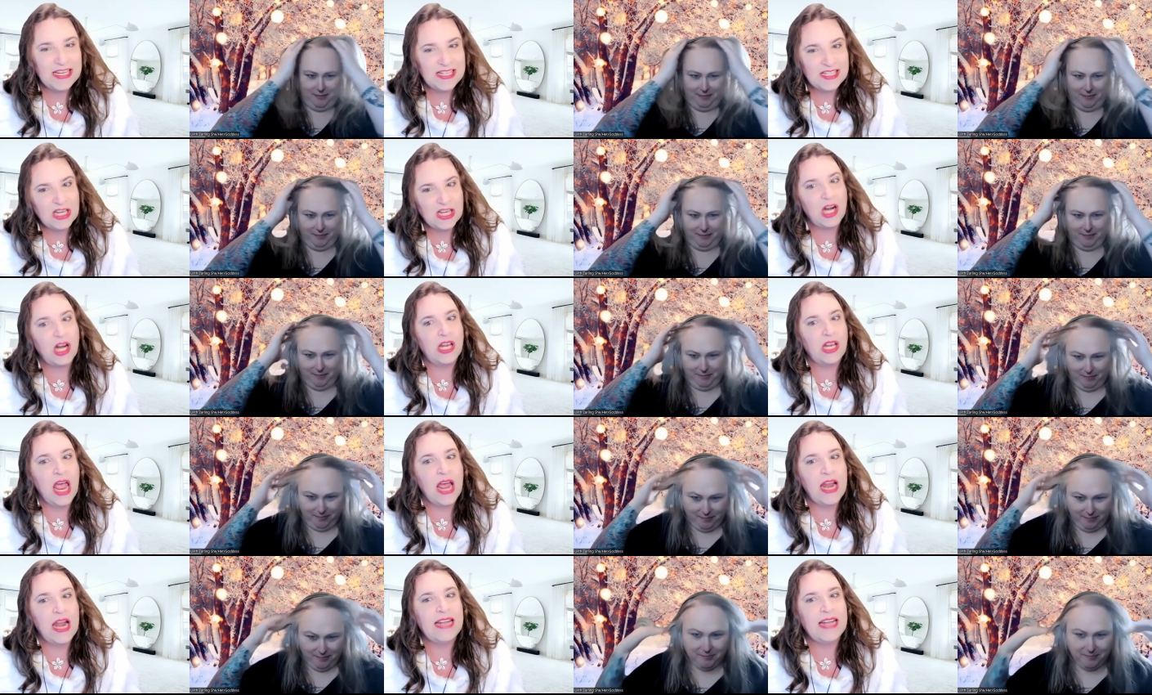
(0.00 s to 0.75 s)
Speaker 1: I
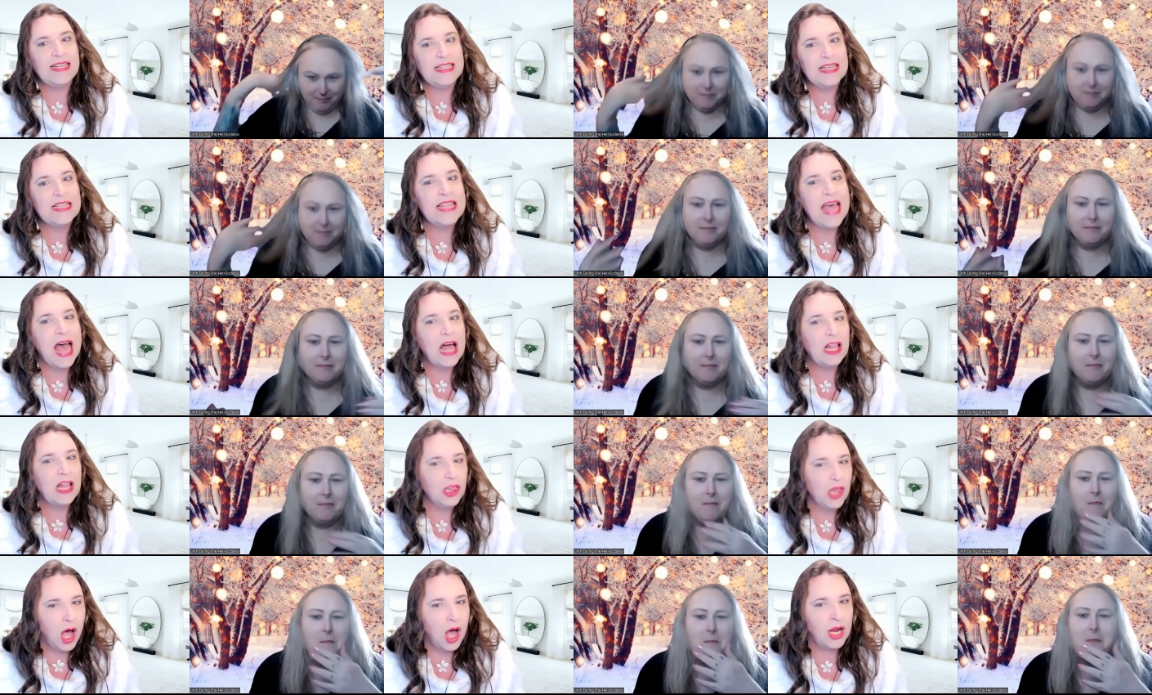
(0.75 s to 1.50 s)
started, and I
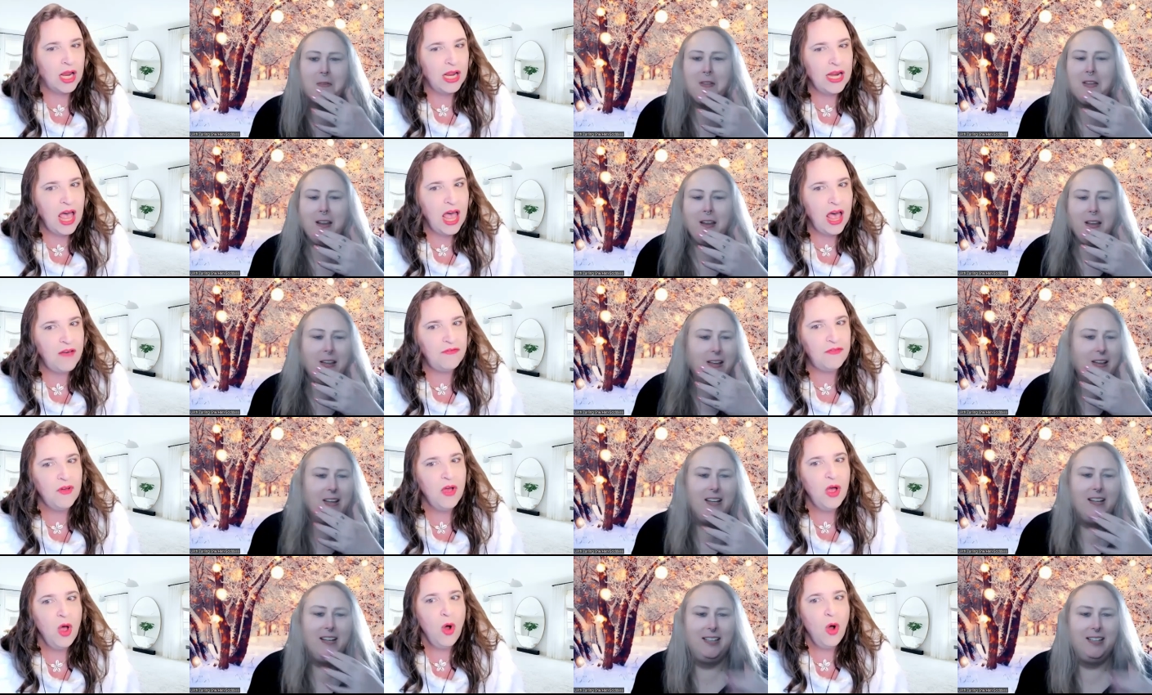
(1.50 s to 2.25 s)
did that long
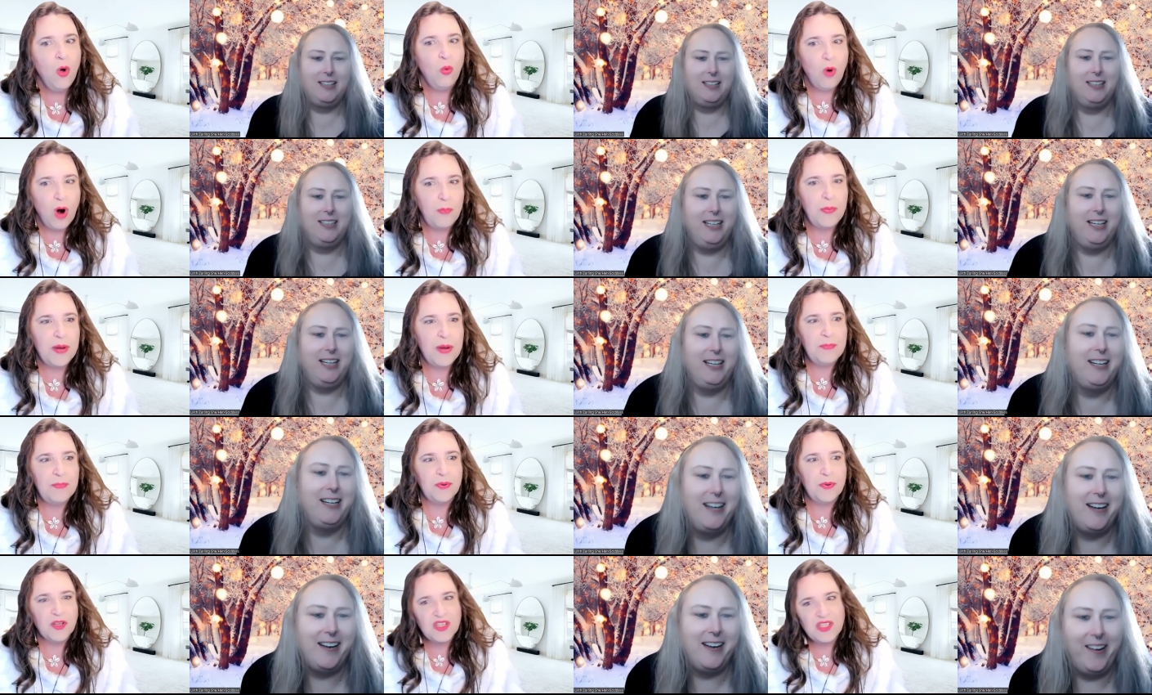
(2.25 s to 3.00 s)
enough
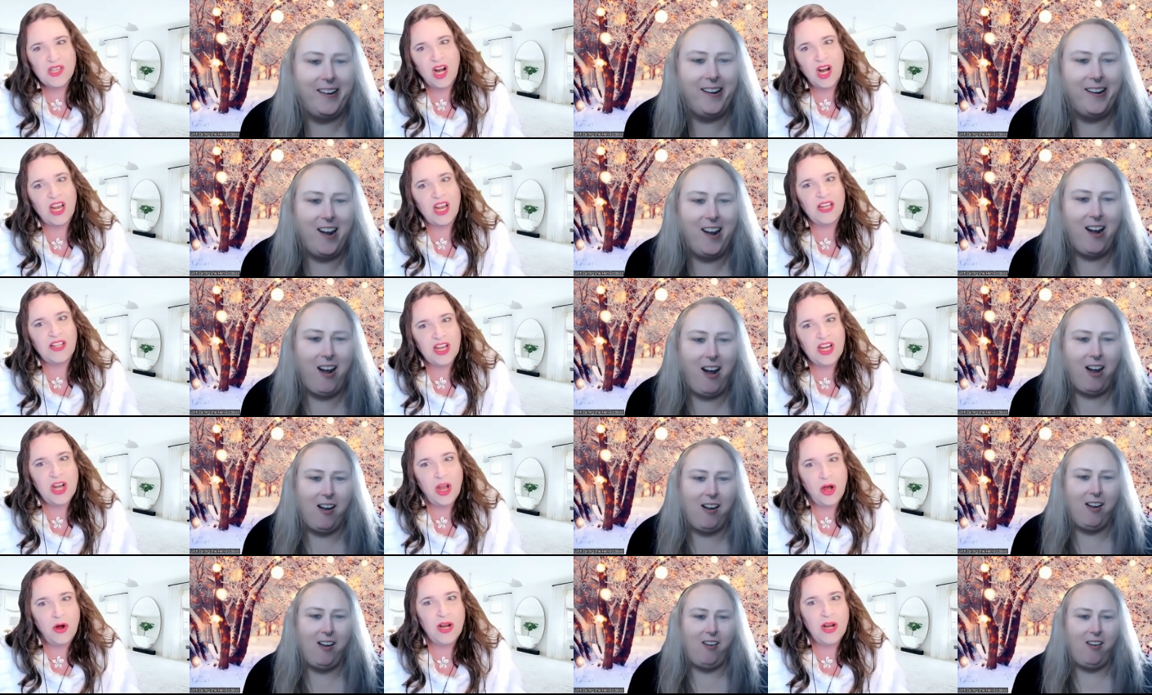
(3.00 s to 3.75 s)
where yeah. people
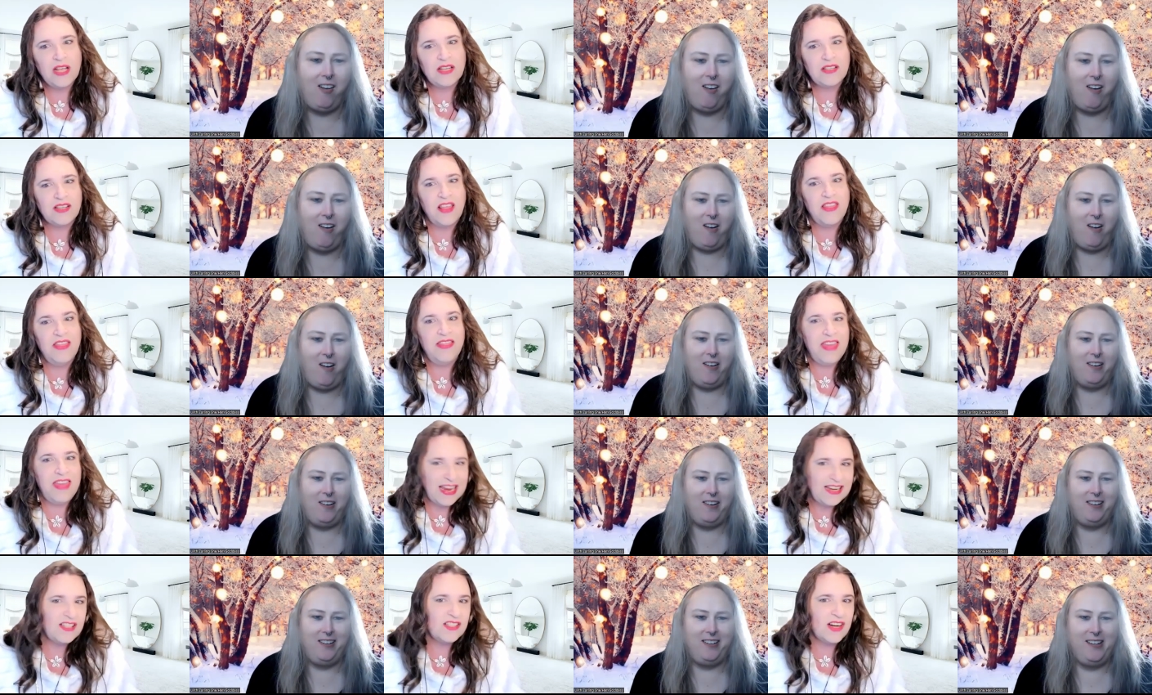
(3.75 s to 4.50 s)
started to notice
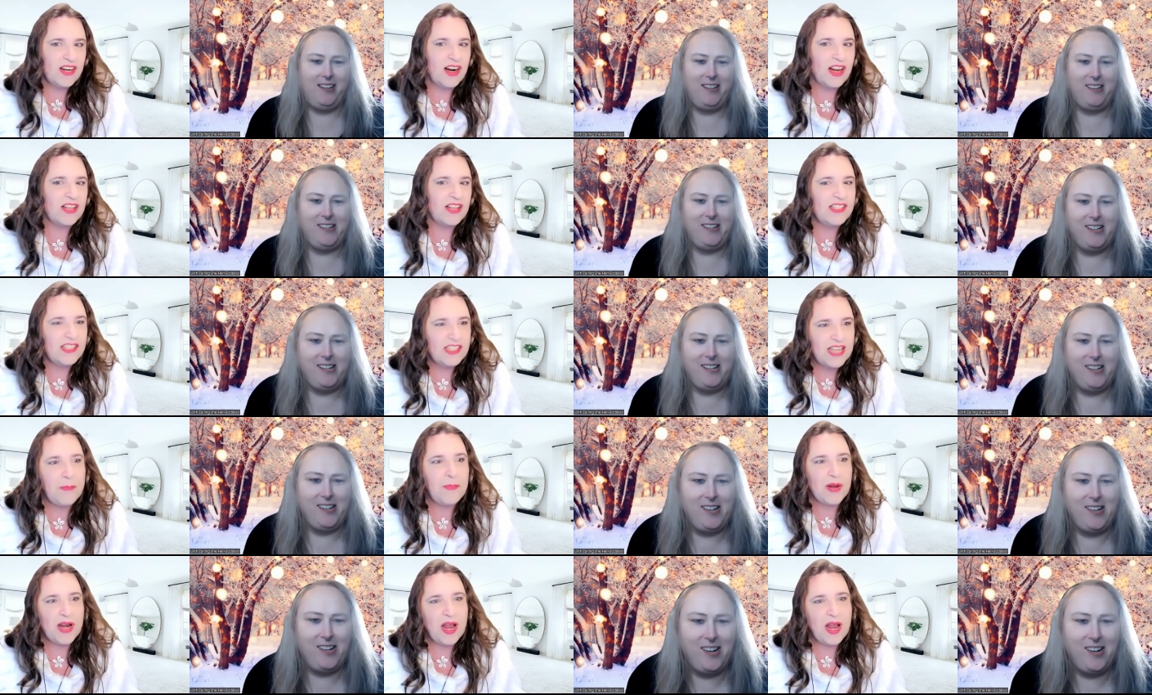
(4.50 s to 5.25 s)
and they
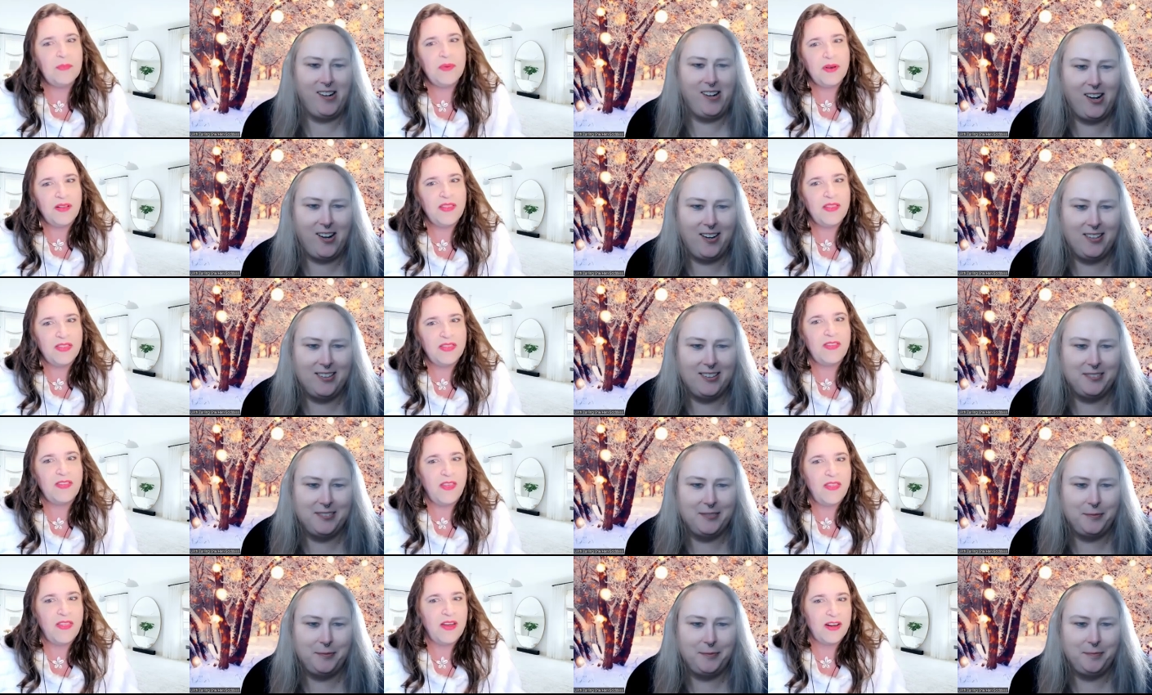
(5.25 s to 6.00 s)
started stepping up
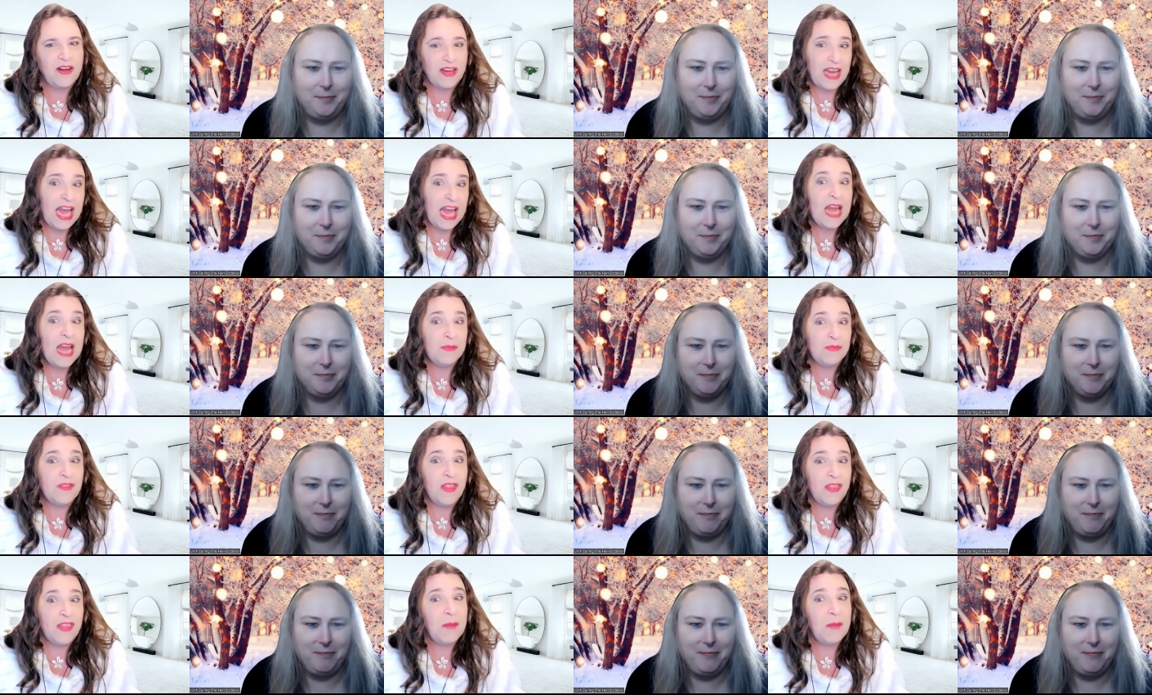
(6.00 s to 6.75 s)
to their
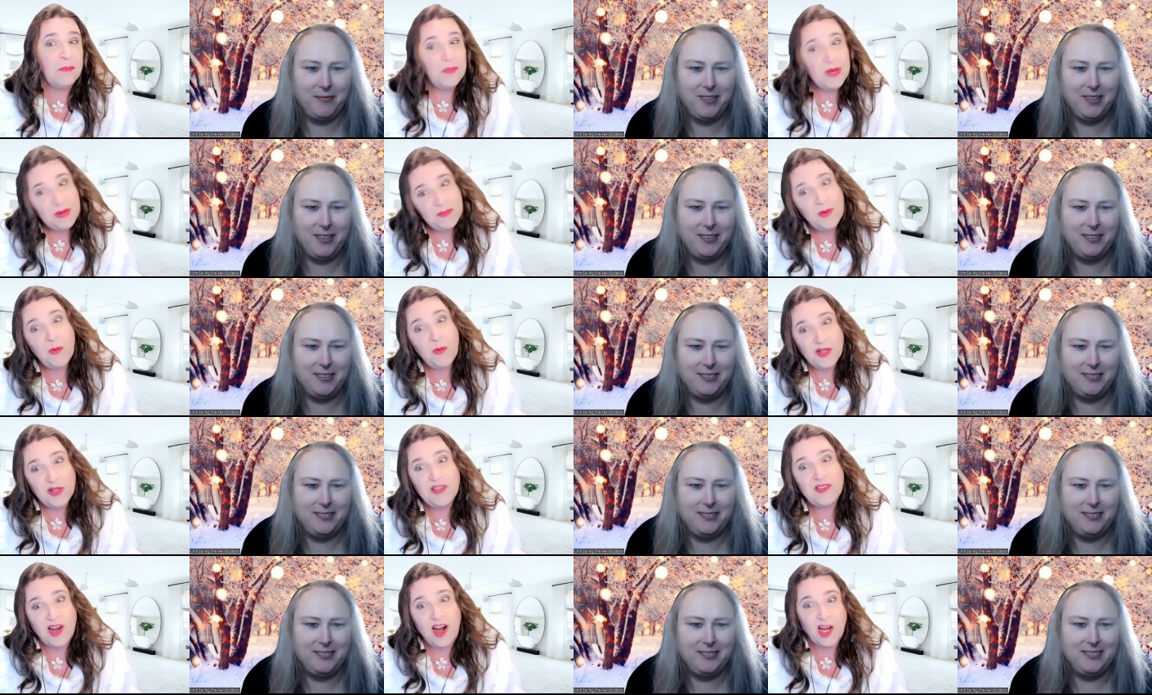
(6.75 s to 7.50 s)
games. And then
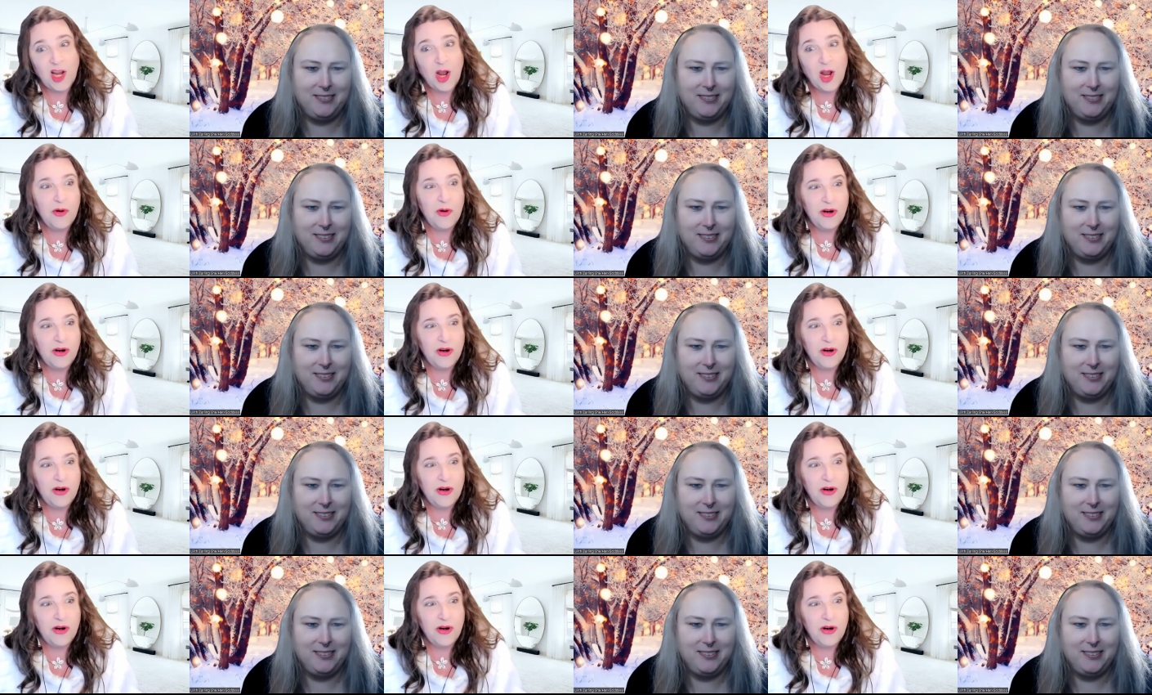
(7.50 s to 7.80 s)
people would start